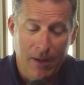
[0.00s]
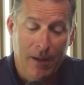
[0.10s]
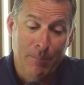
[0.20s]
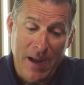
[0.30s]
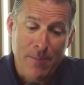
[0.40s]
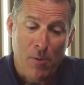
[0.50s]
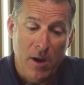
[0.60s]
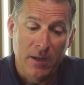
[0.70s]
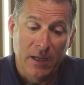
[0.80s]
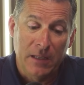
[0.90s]
Now, a
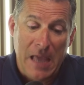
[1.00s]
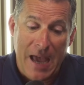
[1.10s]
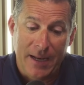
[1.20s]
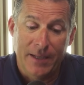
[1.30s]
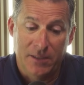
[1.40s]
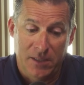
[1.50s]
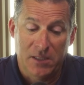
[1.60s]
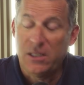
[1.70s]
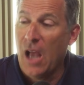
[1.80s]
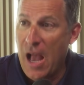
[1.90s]
byproduct of that is the
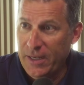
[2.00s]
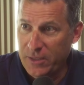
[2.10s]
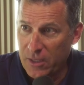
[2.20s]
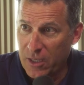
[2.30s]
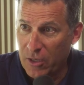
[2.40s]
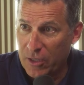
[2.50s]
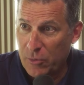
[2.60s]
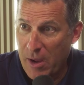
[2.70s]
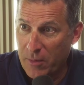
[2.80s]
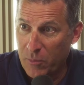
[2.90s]
size of the
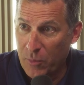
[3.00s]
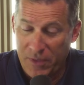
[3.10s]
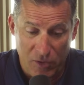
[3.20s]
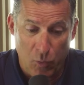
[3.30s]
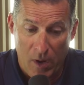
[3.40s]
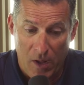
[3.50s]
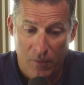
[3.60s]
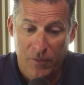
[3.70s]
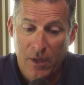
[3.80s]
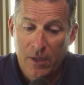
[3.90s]
contract with the
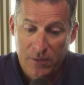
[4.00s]
12